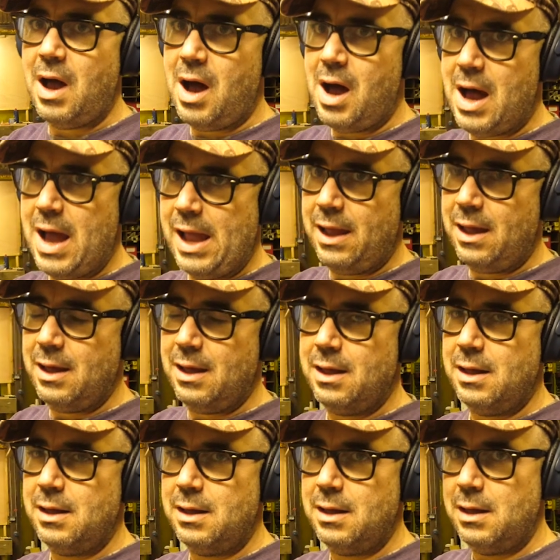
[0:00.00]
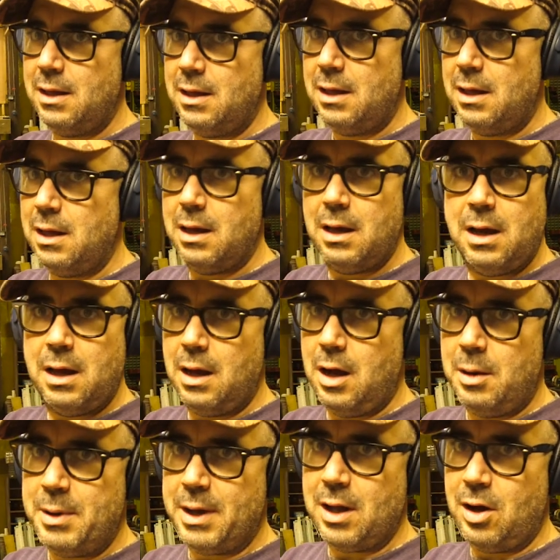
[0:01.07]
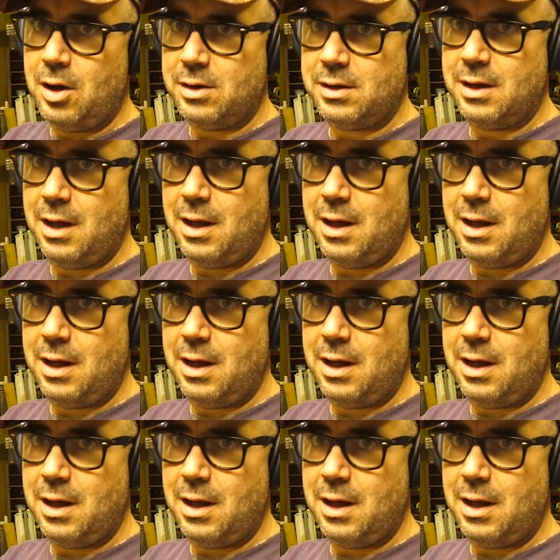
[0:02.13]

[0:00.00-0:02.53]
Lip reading: Hi. Oh my god,